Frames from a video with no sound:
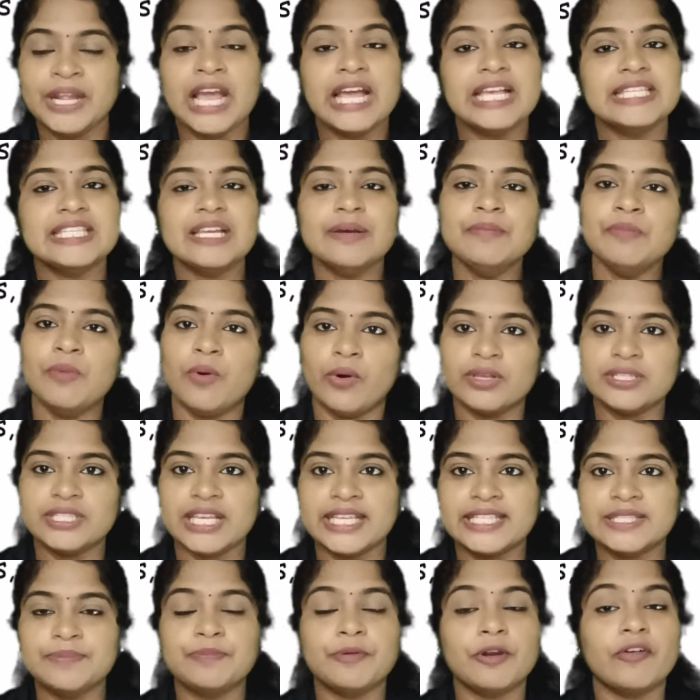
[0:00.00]
Some
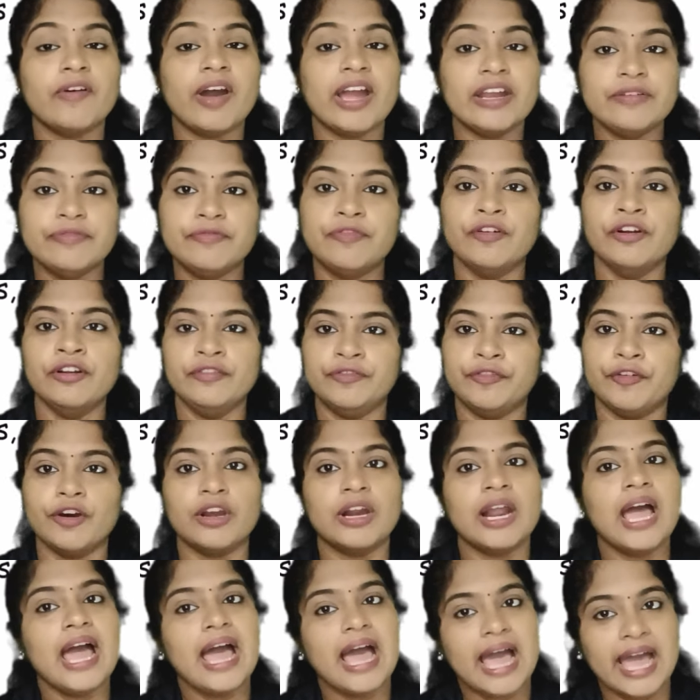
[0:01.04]
mosses provide food for
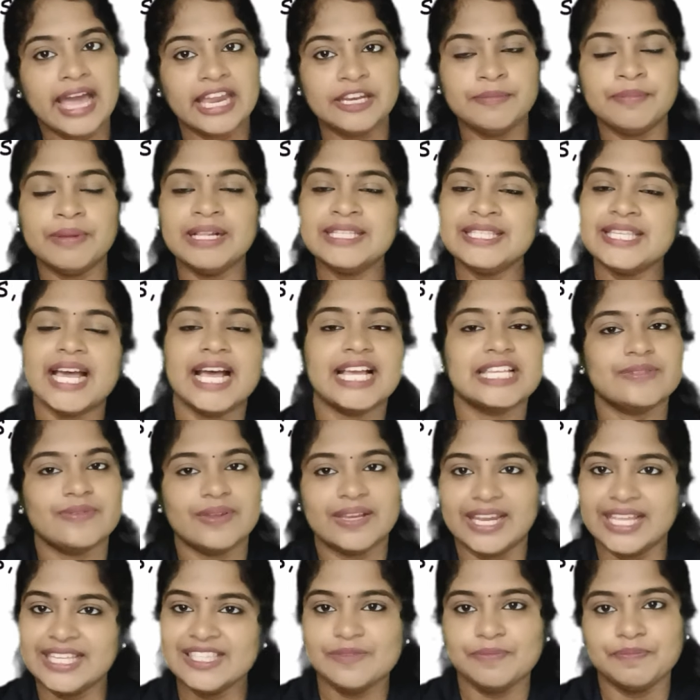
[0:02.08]
animals as
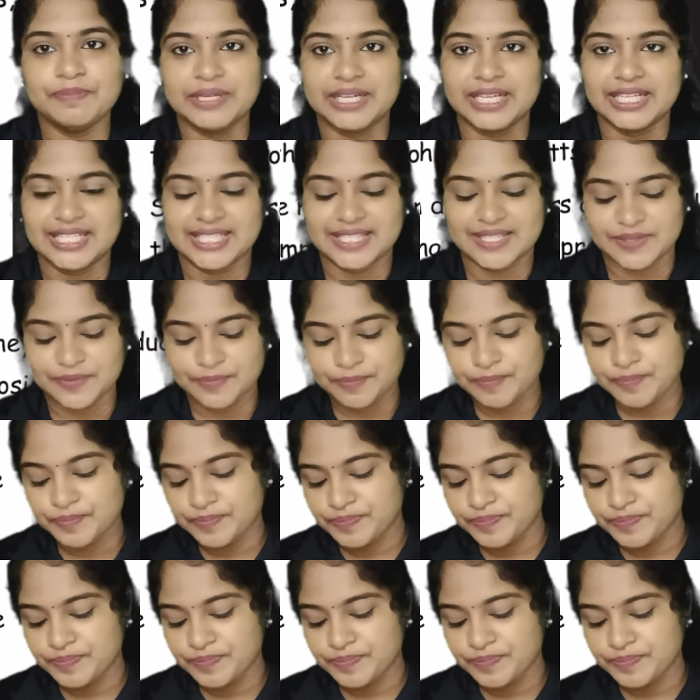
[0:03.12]
well as birds.